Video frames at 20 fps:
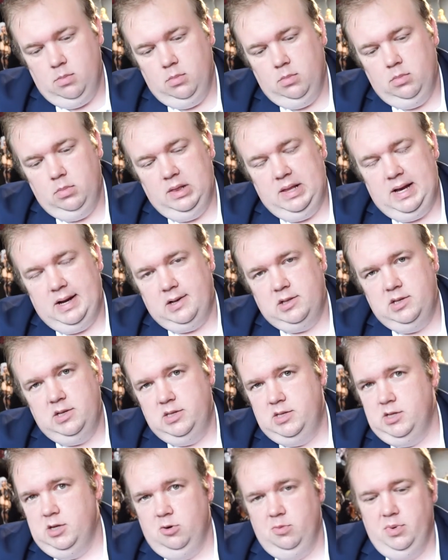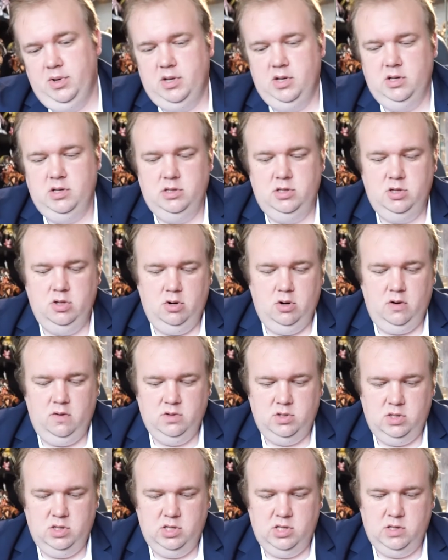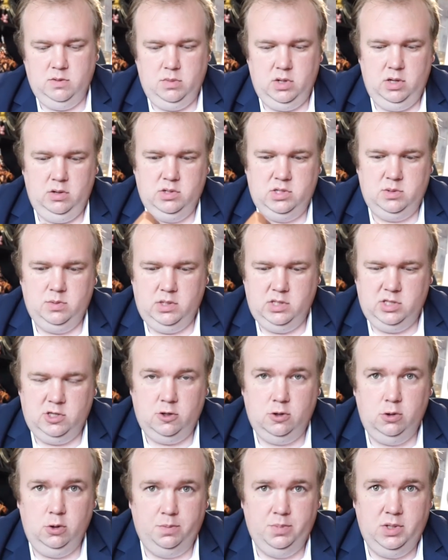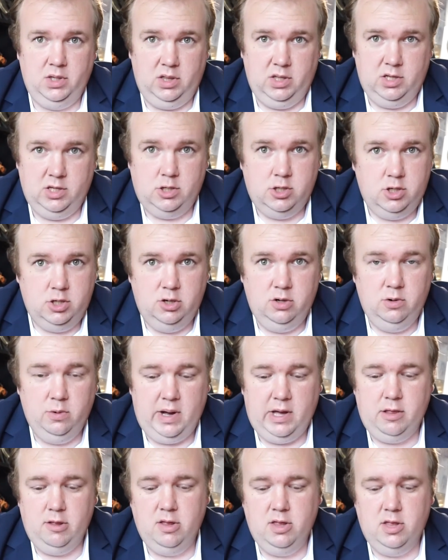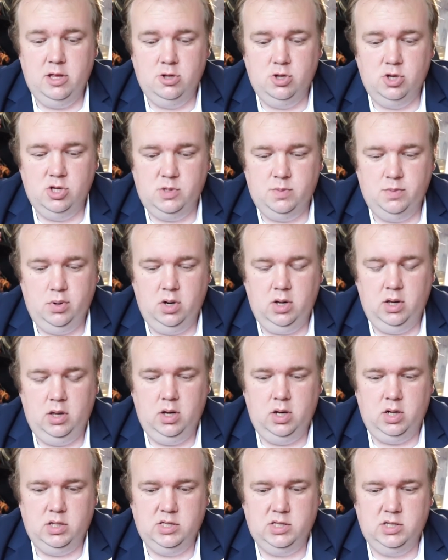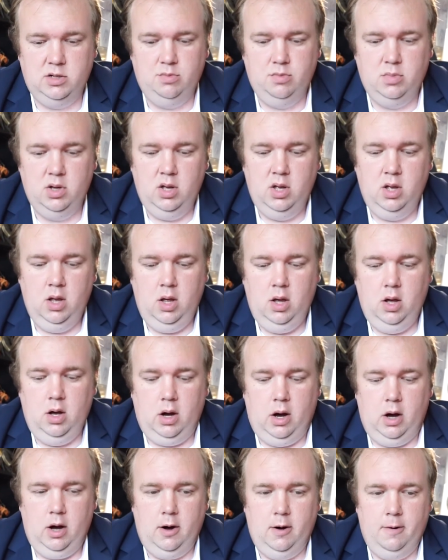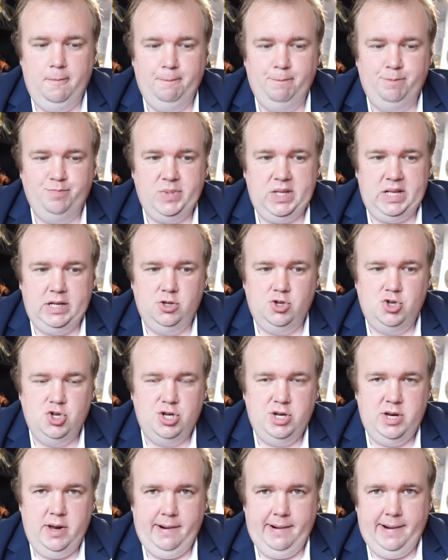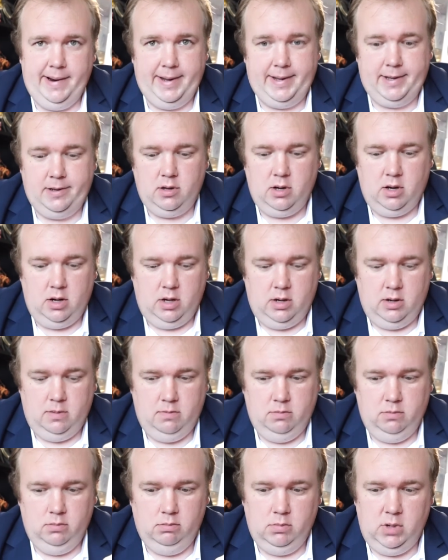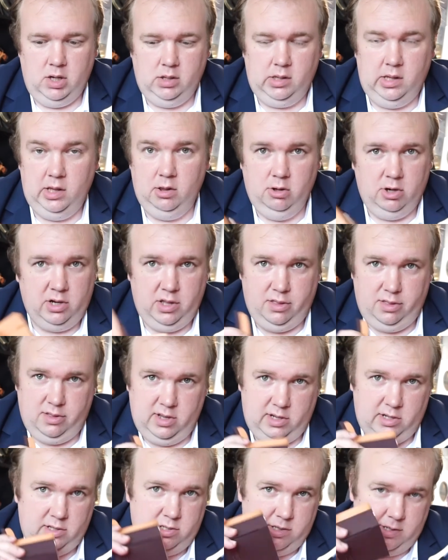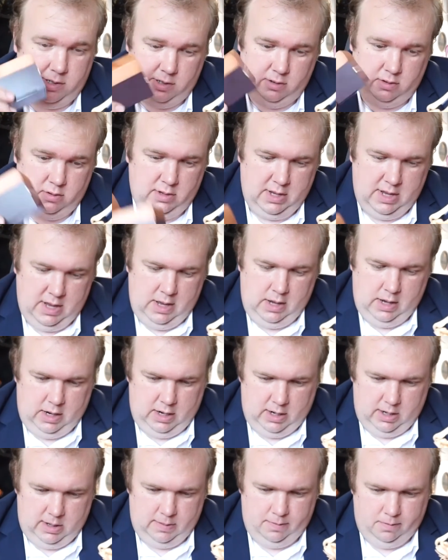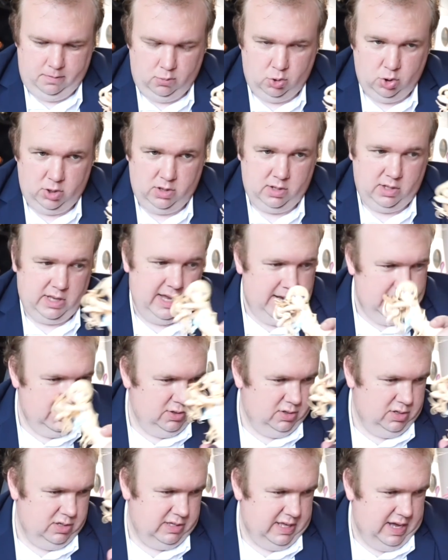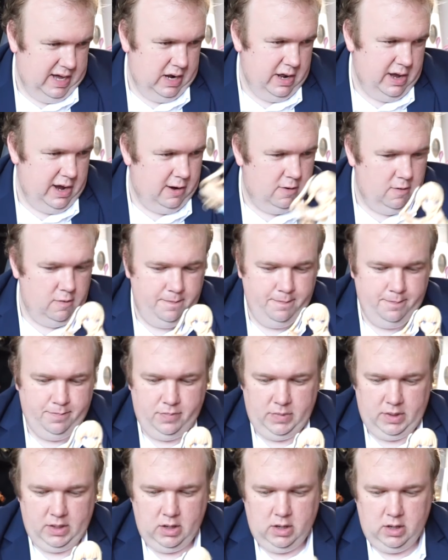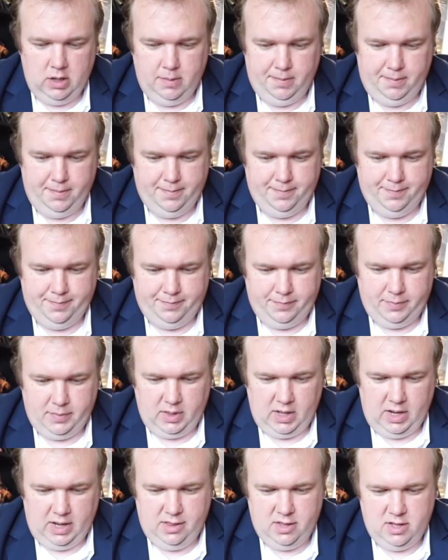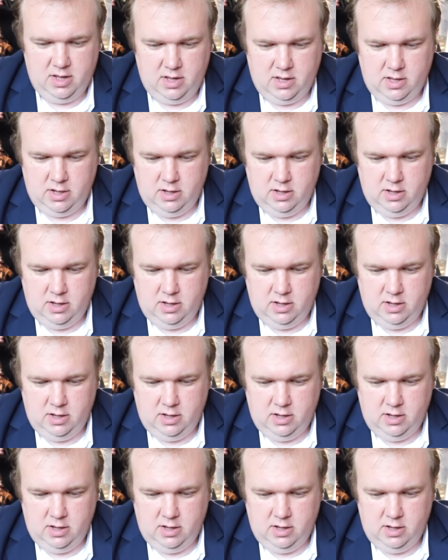lack detail, because, you know, obviously somebody was spent sculpting this too, rather than just putting it on some generic ugly looking things. So more than cancels that out. I think